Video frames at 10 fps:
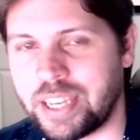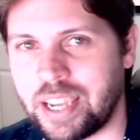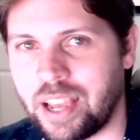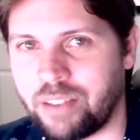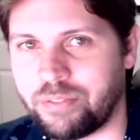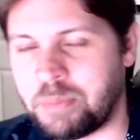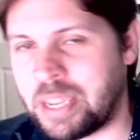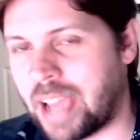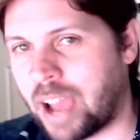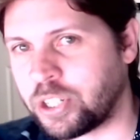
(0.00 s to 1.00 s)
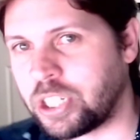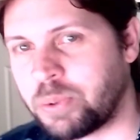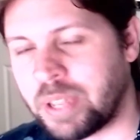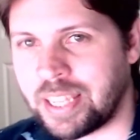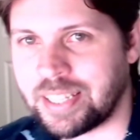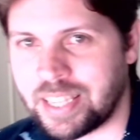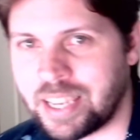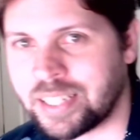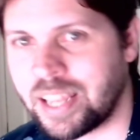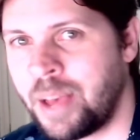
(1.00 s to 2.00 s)
of me actually doing these
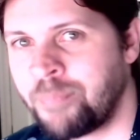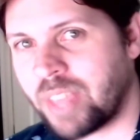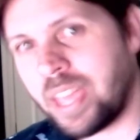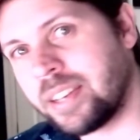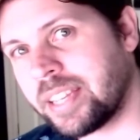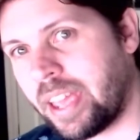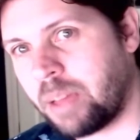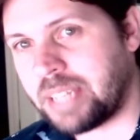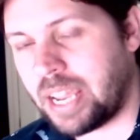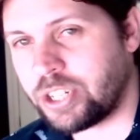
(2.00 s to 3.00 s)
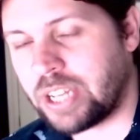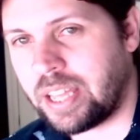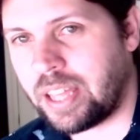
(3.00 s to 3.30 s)
things in Camtasia.